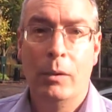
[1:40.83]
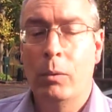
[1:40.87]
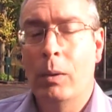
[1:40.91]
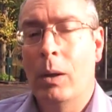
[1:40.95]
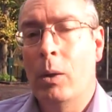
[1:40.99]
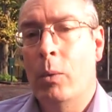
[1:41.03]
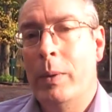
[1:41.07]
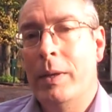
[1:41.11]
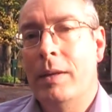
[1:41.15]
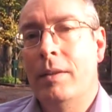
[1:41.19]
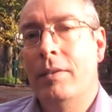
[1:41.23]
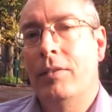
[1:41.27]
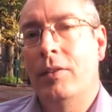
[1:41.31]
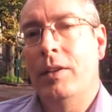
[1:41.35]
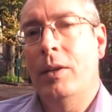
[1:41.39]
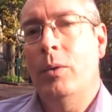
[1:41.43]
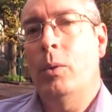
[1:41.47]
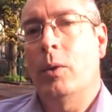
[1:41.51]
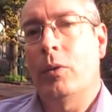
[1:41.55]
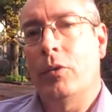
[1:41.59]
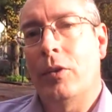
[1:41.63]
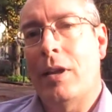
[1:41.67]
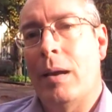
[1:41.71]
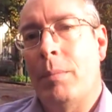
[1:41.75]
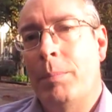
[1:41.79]
Well, we can see
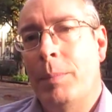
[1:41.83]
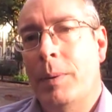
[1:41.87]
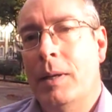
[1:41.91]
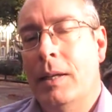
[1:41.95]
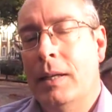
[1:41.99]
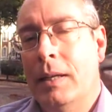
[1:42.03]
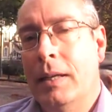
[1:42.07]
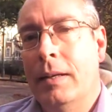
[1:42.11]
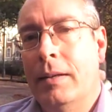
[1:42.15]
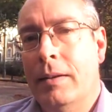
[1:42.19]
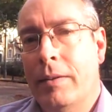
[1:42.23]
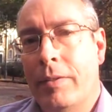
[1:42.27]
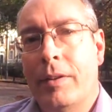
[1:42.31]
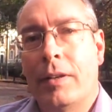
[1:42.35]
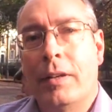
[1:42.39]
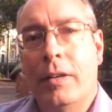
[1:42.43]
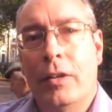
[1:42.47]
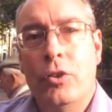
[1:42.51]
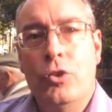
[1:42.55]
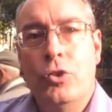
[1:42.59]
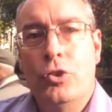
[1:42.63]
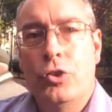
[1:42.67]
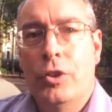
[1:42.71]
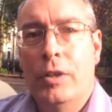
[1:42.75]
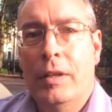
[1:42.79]
what's happening in other
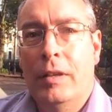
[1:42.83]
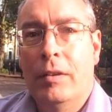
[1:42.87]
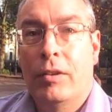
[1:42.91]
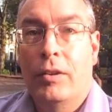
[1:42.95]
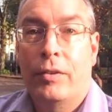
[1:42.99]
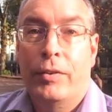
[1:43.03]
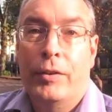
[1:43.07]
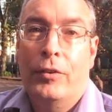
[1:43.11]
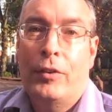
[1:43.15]
countries.